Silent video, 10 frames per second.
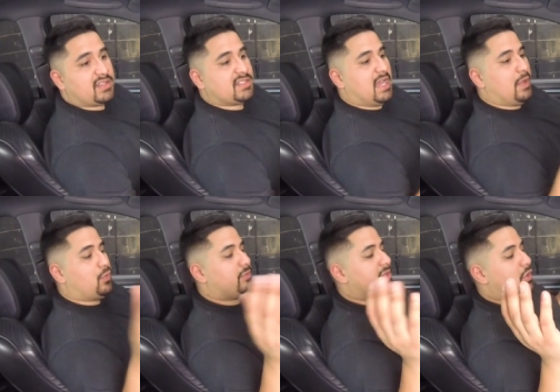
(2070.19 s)
because I
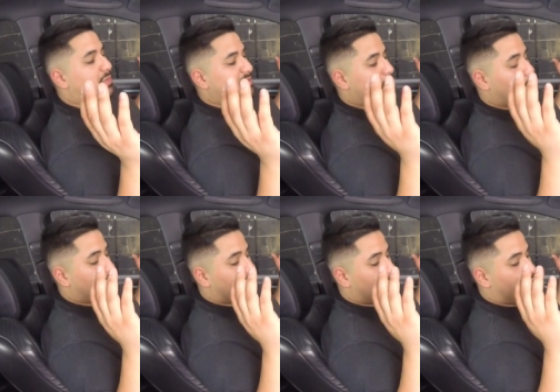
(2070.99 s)
would be open to
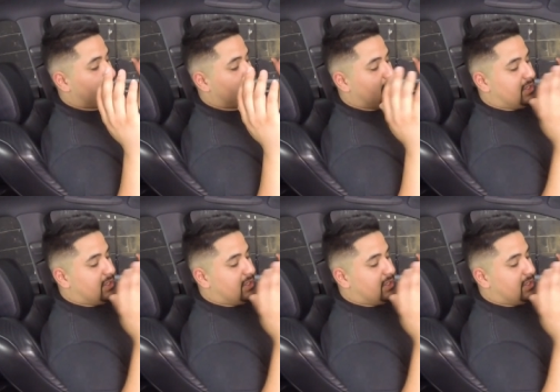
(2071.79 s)
working with